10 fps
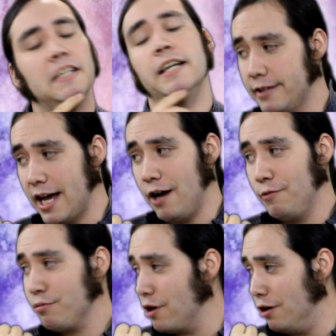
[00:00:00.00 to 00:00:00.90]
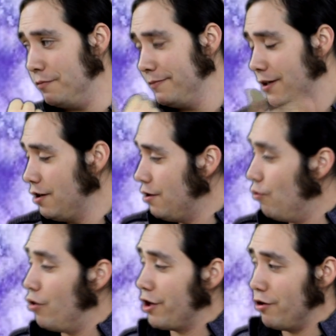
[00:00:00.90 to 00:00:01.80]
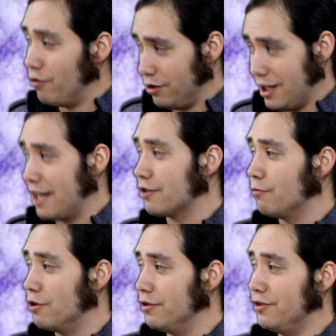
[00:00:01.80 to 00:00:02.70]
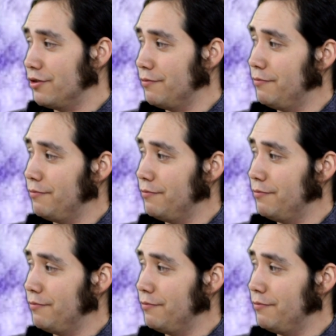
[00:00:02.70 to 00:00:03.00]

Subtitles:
Now, Pro, what are your last words?